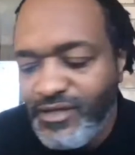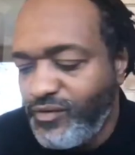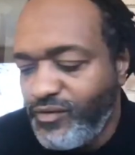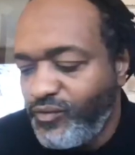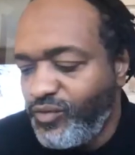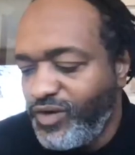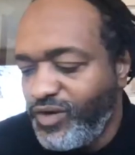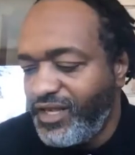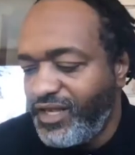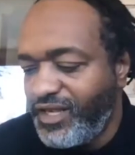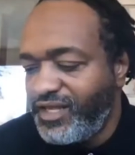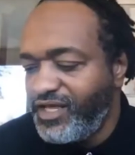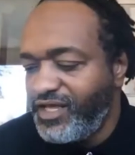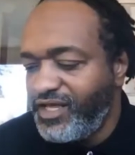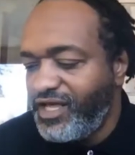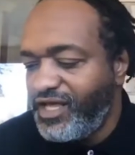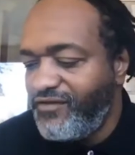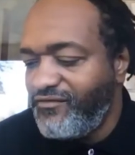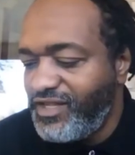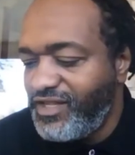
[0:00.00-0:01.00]
What
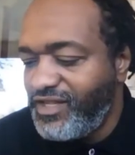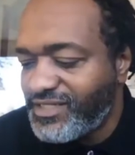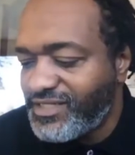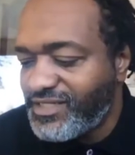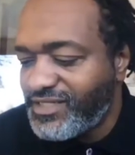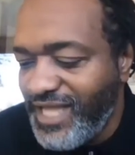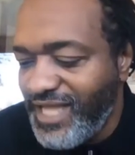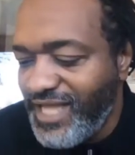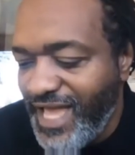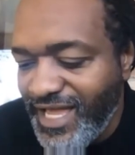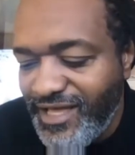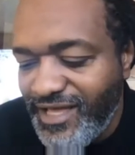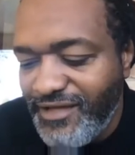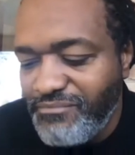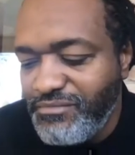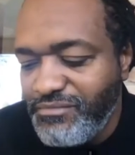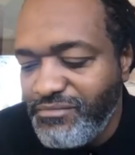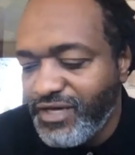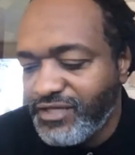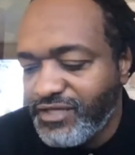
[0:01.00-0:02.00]
love looks like
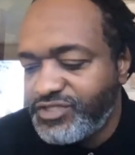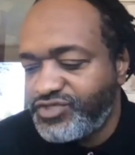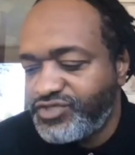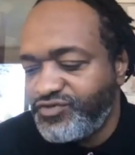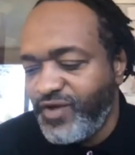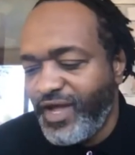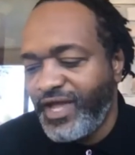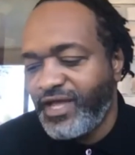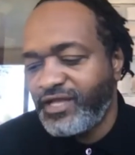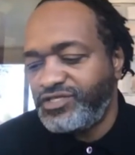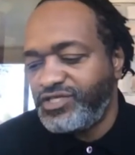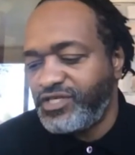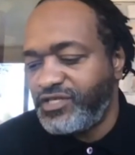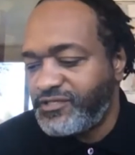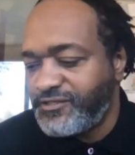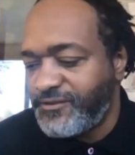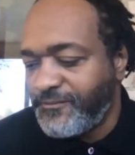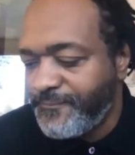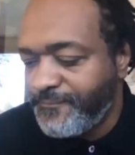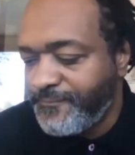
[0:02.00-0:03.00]
amongst
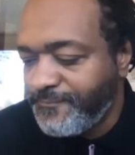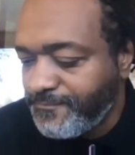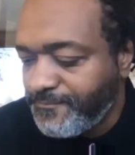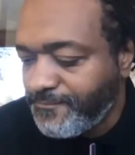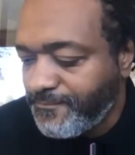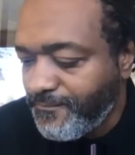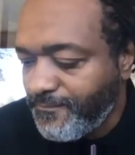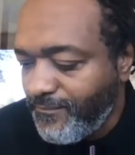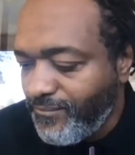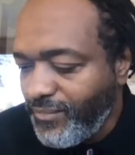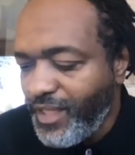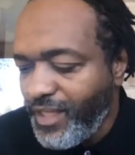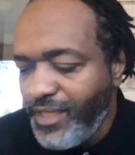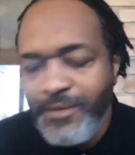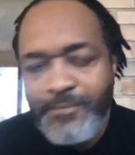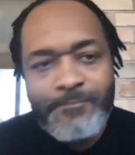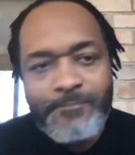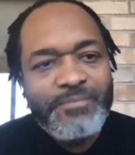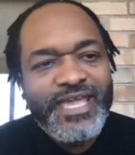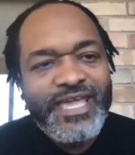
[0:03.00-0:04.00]
strangers.
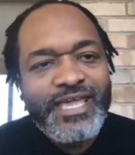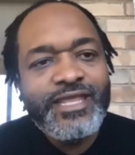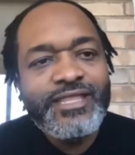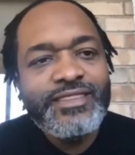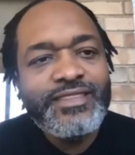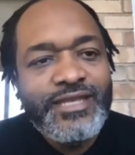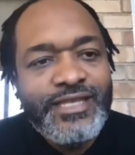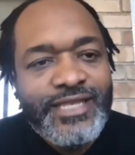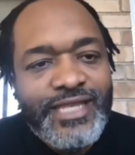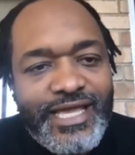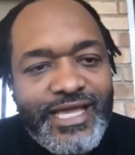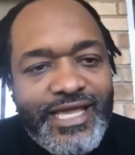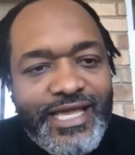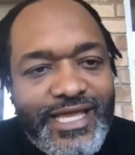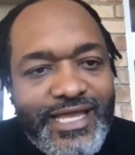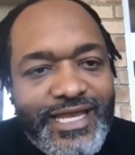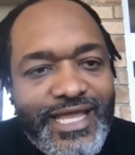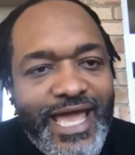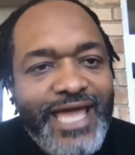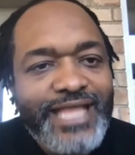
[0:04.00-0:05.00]
Meeting the
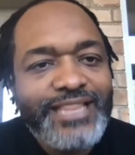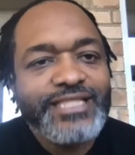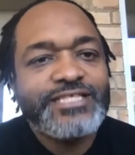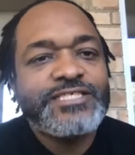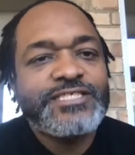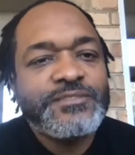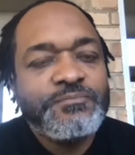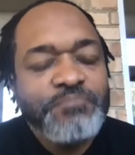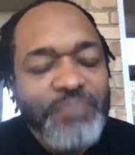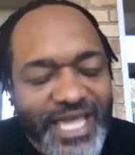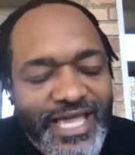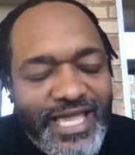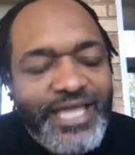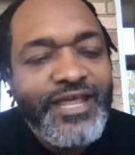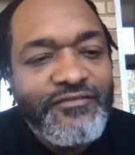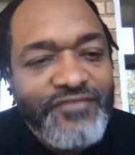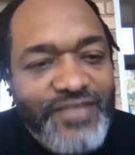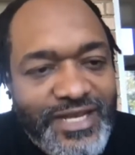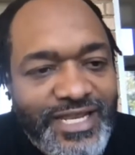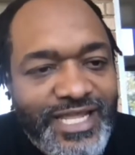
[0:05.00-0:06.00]
need at the speed
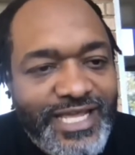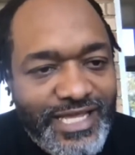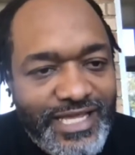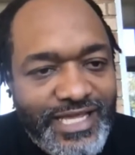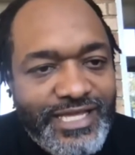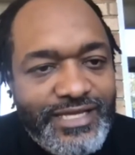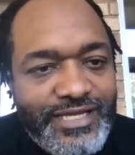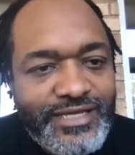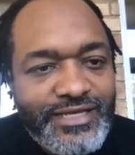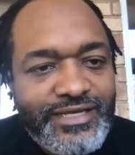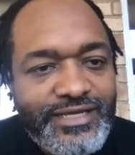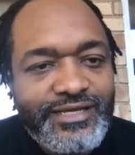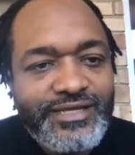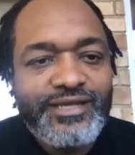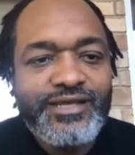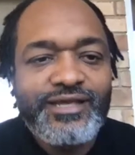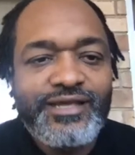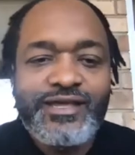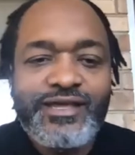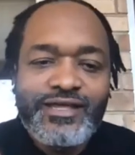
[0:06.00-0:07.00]
of the need.
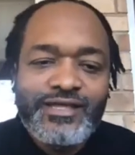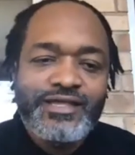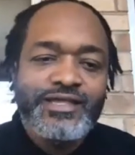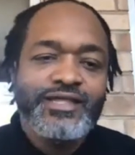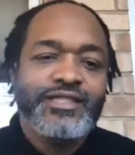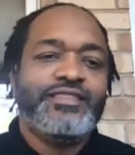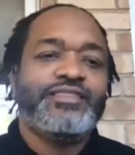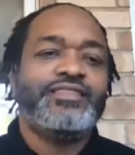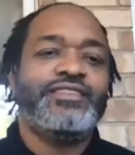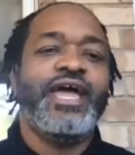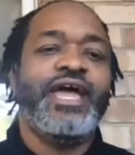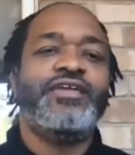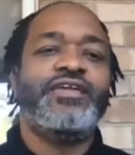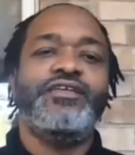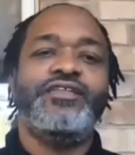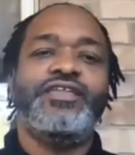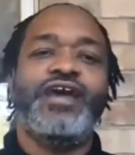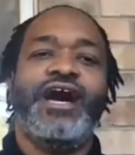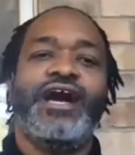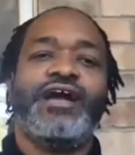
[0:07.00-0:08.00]
Thank
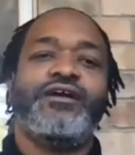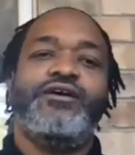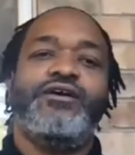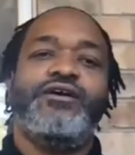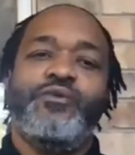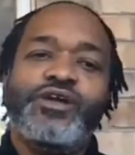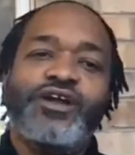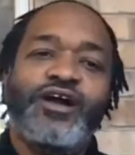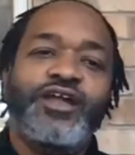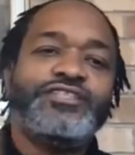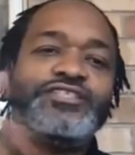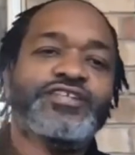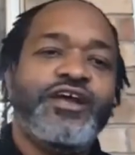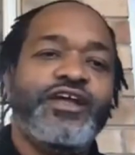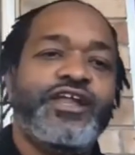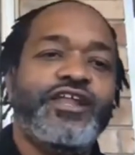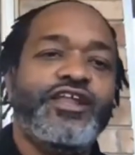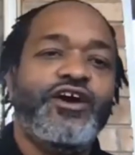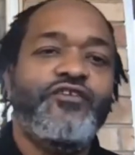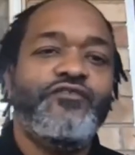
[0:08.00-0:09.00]
you, Doc. We're going to
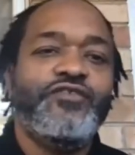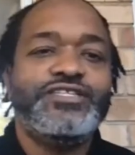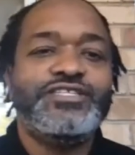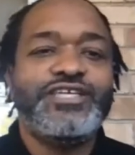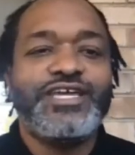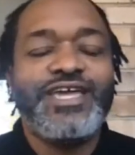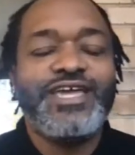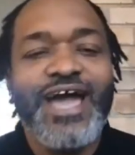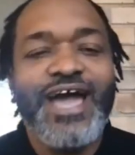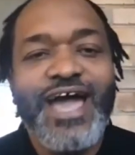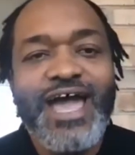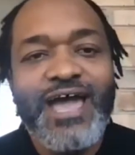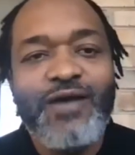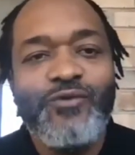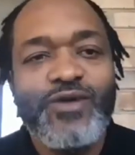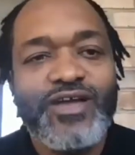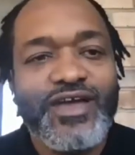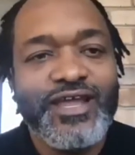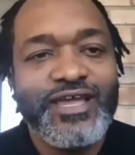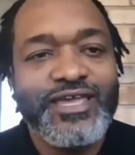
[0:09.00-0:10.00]
turn it over to Kai.
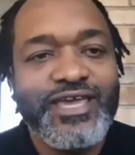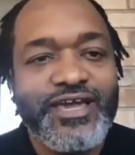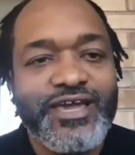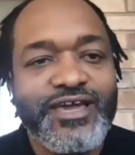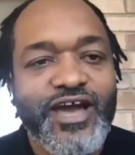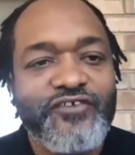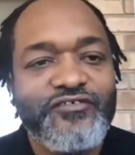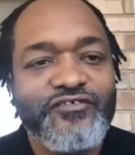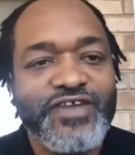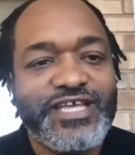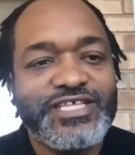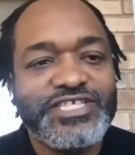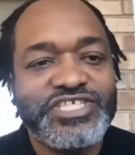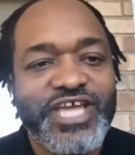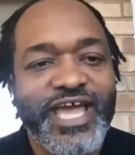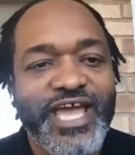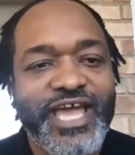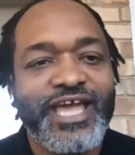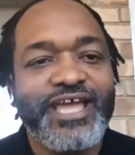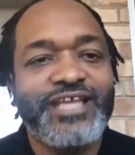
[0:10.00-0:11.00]
We're going to kick off an
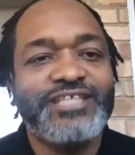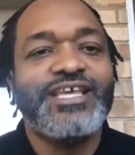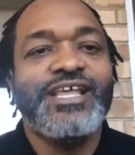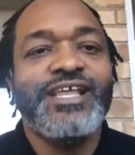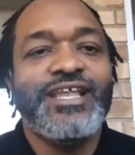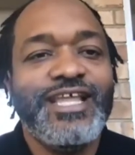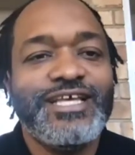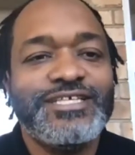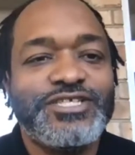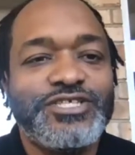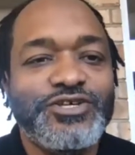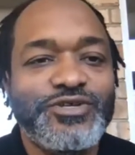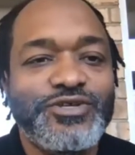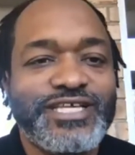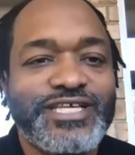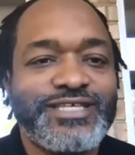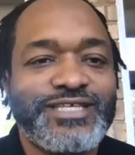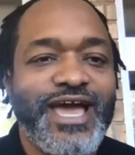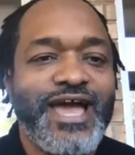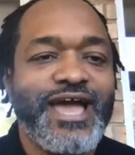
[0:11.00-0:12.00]
exchange. Let's do
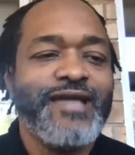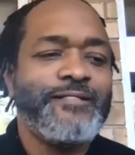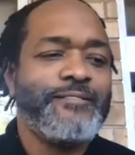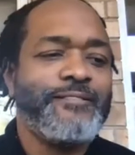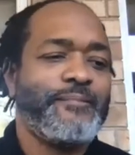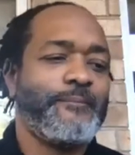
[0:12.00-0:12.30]
this, Kai.